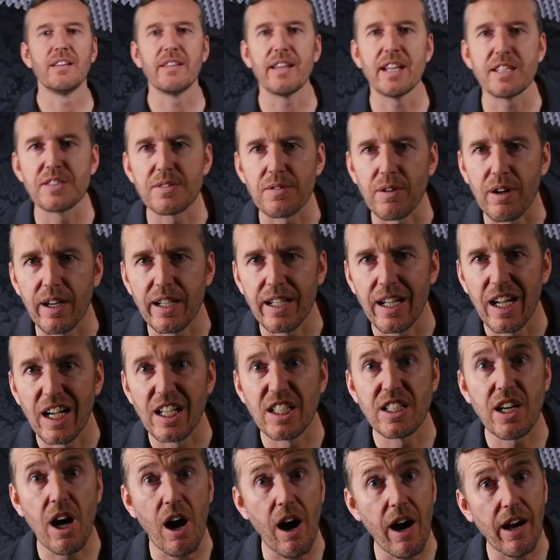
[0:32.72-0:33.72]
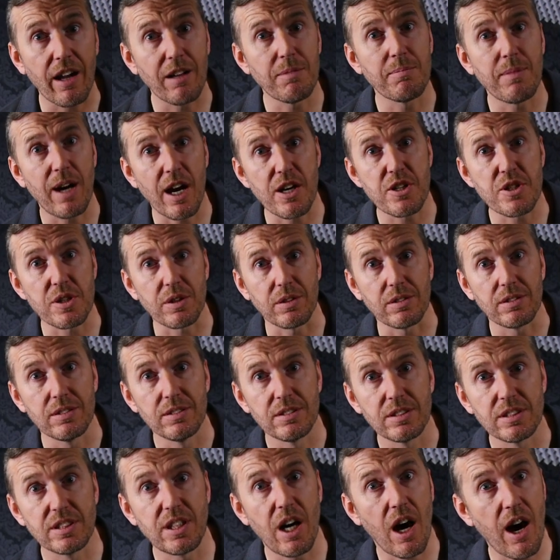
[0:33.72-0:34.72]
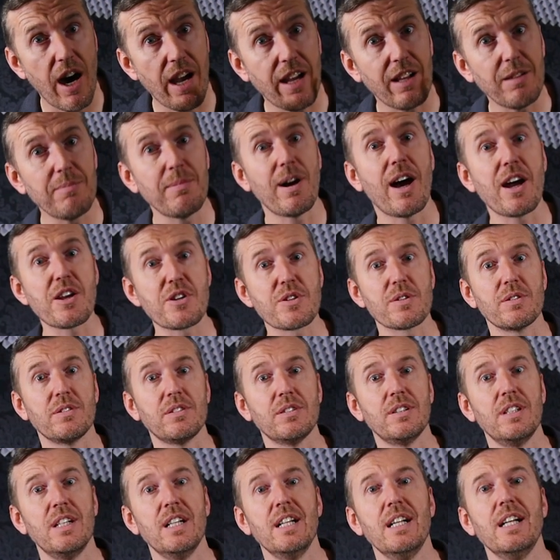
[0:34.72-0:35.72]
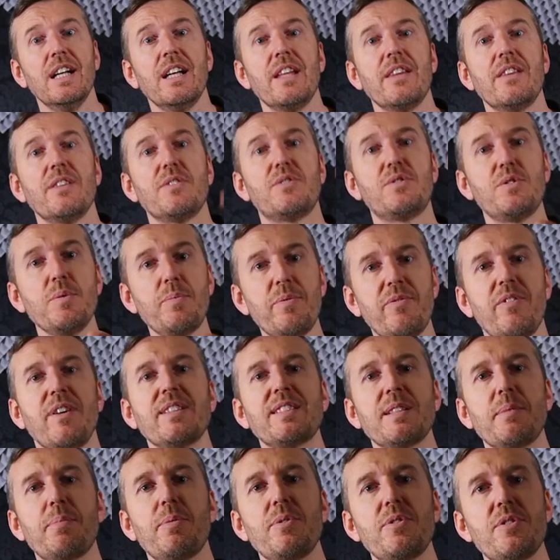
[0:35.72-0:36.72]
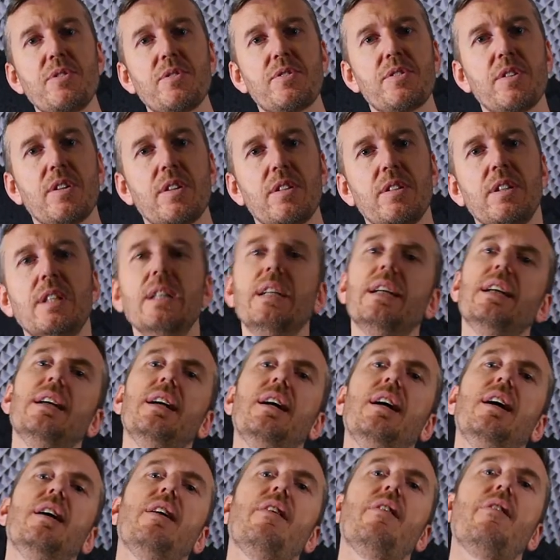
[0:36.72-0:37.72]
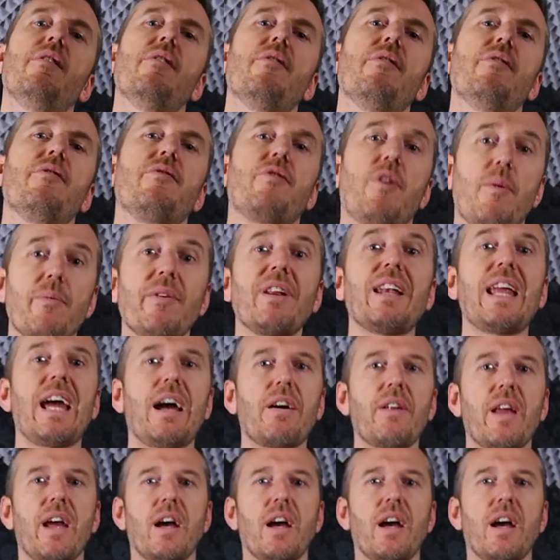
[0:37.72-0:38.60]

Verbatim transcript: That's right, Kyle Marshall. Kyle Marshall, the supervising producer from The Loud